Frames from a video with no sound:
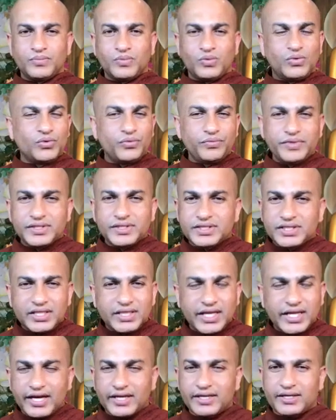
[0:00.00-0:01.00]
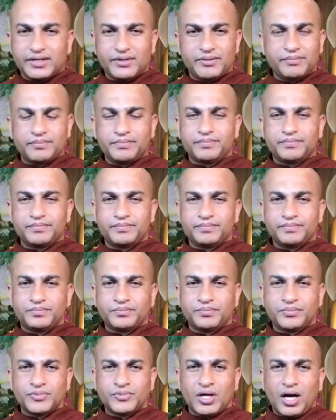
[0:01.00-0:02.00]
You will see that
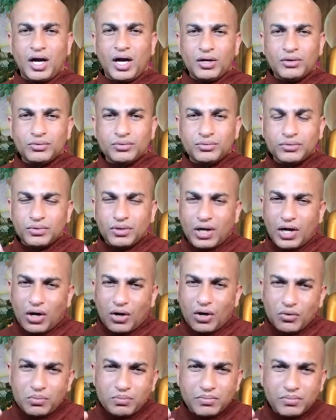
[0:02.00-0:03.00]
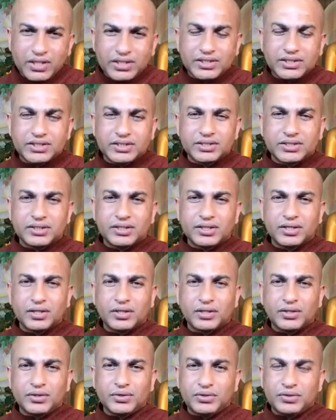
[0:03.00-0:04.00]
how how much
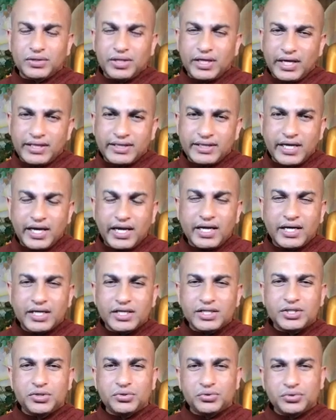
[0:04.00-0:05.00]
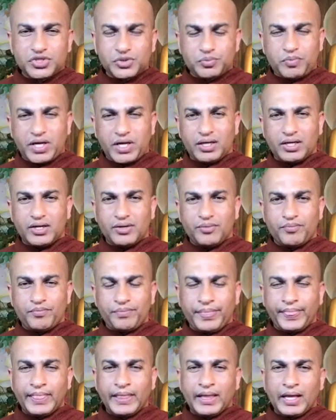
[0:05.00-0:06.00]
the energy you spend
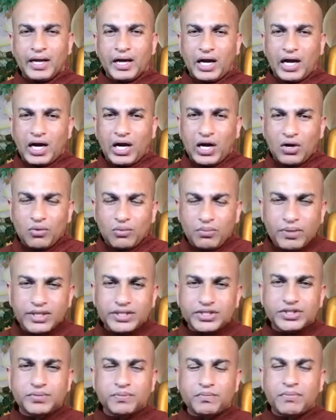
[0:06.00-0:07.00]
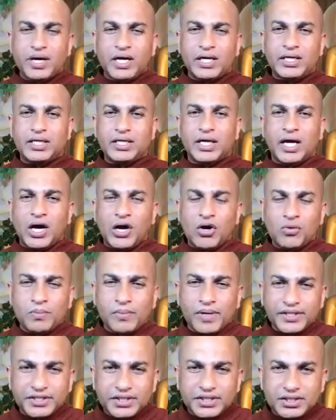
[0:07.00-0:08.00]
how much money how
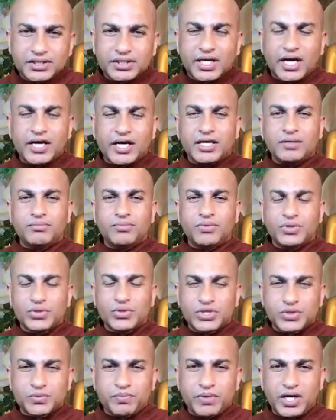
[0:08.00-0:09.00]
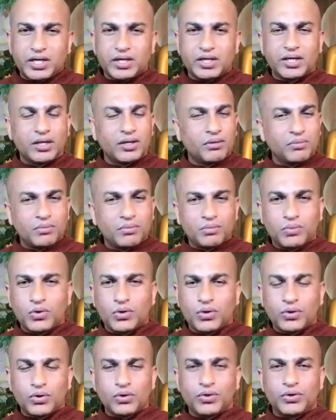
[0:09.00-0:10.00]
much time you spend
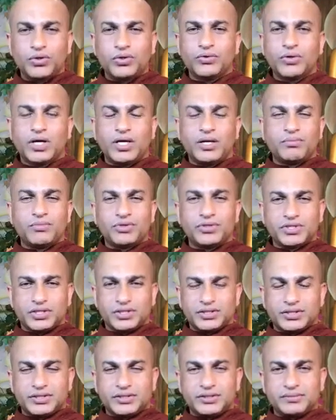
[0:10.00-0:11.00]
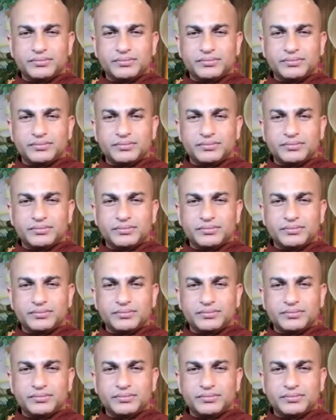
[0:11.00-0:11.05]
for your emotions